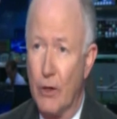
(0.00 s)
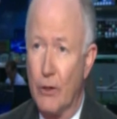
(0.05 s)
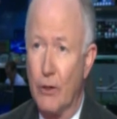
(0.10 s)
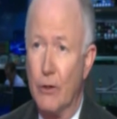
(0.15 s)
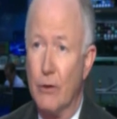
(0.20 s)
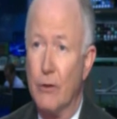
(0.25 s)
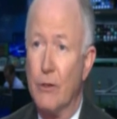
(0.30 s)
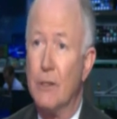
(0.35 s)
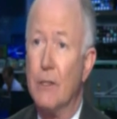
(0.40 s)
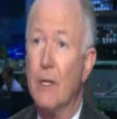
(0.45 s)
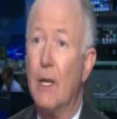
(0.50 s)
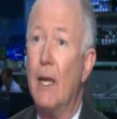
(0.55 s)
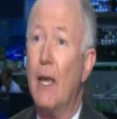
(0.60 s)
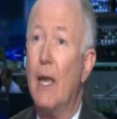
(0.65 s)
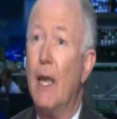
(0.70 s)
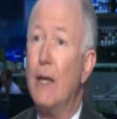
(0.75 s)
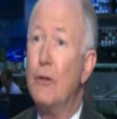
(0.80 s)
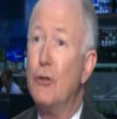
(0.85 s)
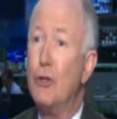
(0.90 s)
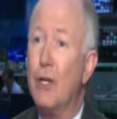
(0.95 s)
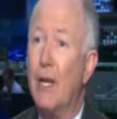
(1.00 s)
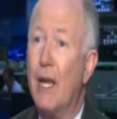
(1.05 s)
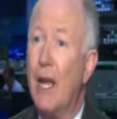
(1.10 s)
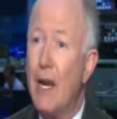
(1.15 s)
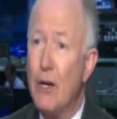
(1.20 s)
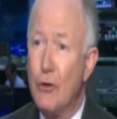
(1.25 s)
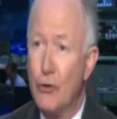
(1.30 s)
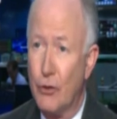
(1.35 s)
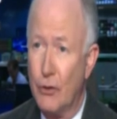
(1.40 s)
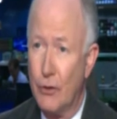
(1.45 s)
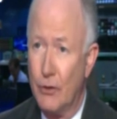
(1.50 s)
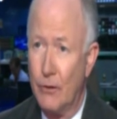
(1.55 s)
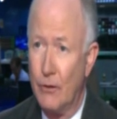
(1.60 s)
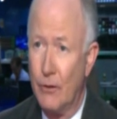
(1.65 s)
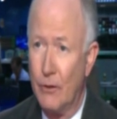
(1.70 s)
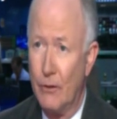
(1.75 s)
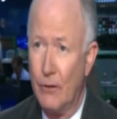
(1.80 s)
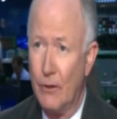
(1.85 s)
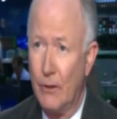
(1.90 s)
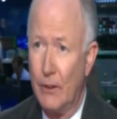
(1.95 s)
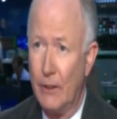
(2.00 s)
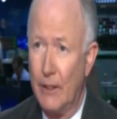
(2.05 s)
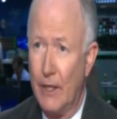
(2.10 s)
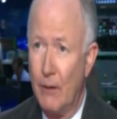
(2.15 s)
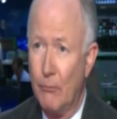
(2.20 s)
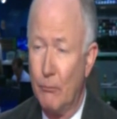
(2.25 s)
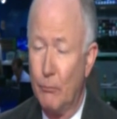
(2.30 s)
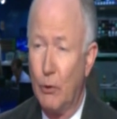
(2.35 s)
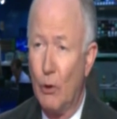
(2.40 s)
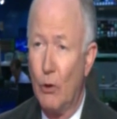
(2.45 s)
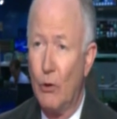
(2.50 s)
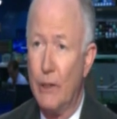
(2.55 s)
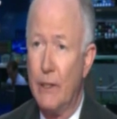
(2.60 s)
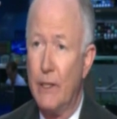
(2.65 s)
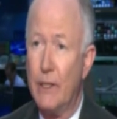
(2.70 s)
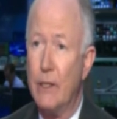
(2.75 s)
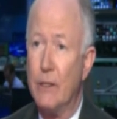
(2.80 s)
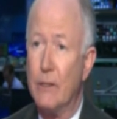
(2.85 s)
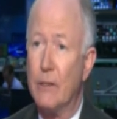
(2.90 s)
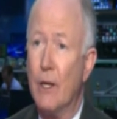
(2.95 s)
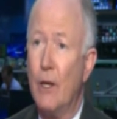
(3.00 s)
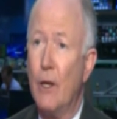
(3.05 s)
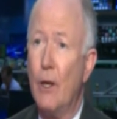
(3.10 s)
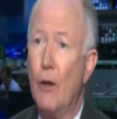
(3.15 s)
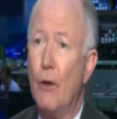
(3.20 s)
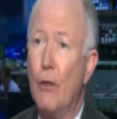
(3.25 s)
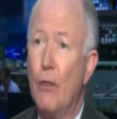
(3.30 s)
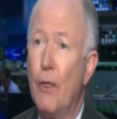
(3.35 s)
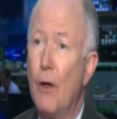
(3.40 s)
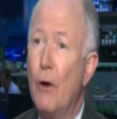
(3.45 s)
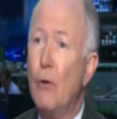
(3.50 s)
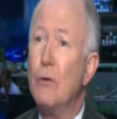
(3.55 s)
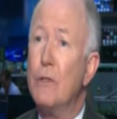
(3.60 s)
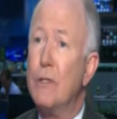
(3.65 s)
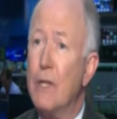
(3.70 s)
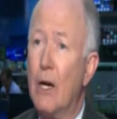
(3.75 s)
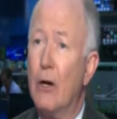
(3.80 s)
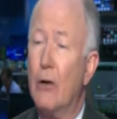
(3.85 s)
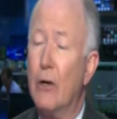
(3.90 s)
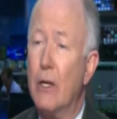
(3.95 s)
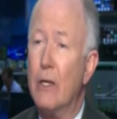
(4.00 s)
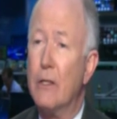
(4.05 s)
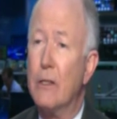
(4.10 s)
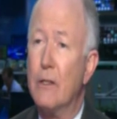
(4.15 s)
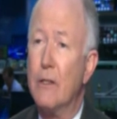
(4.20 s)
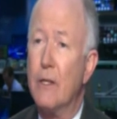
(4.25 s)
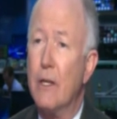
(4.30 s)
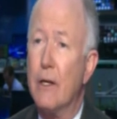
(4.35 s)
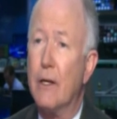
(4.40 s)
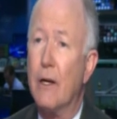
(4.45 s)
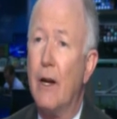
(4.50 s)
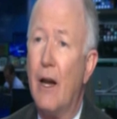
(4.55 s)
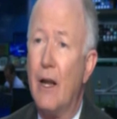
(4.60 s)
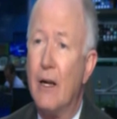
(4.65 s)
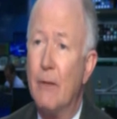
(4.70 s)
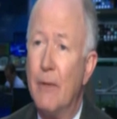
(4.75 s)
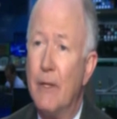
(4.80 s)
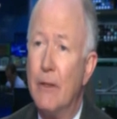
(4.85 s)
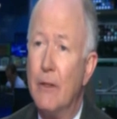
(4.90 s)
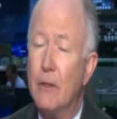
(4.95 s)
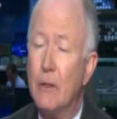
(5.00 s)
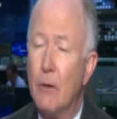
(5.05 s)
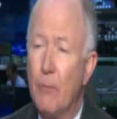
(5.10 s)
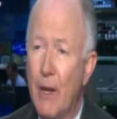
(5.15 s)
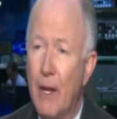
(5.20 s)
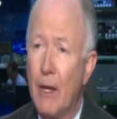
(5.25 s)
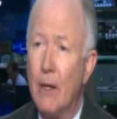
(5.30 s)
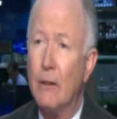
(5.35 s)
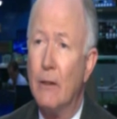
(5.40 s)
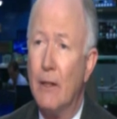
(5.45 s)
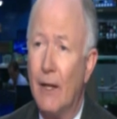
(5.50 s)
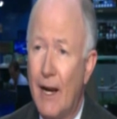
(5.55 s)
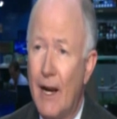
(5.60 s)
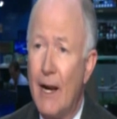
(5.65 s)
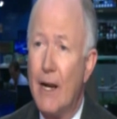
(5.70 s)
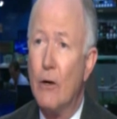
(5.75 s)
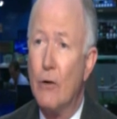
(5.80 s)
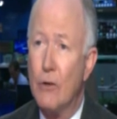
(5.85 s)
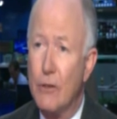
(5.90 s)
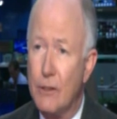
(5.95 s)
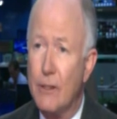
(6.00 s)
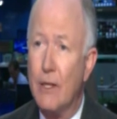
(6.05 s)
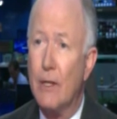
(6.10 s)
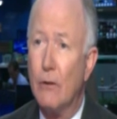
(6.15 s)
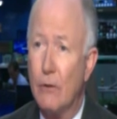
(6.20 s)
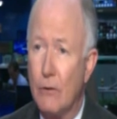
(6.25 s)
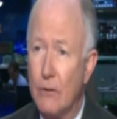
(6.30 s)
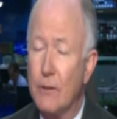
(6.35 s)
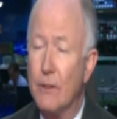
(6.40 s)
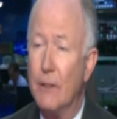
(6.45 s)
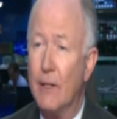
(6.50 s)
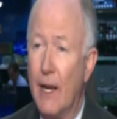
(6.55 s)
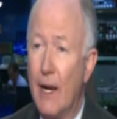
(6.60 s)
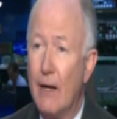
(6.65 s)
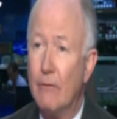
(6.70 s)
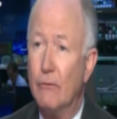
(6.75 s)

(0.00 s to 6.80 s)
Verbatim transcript: workers, education uh, employees, those areas of the economy that demand higher skills than